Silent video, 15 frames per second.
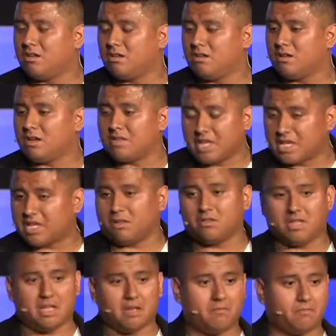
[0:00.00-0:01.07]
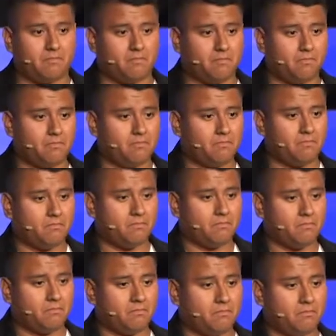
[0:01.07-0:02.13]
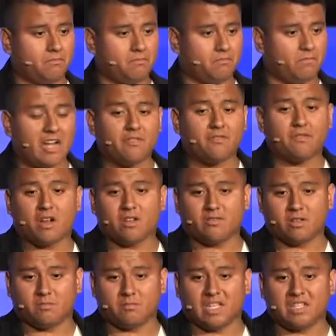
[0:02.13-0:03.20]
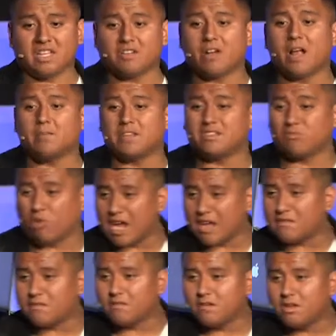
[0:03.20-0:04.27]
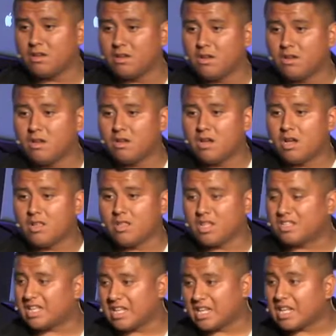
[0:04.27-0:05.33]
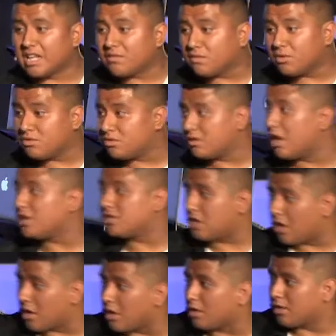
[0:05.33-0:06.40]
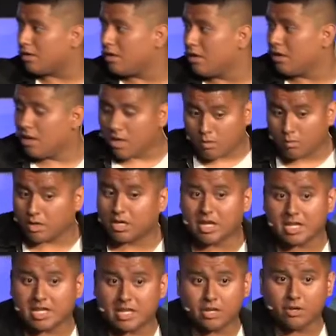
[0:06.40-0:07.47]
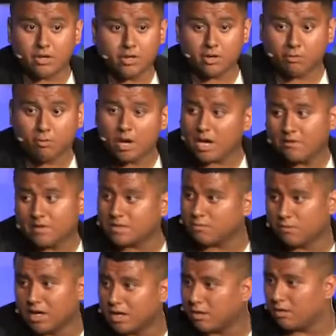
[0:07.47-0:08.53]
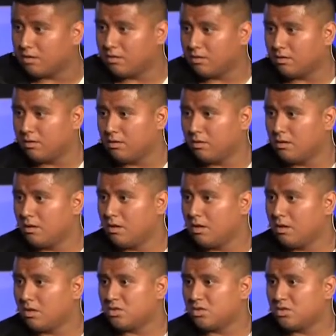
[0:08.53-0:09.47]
And they killed them right in front of him. Then they grabbed his wife and they said, if you do not turn, we're gonna kill your wife as well. So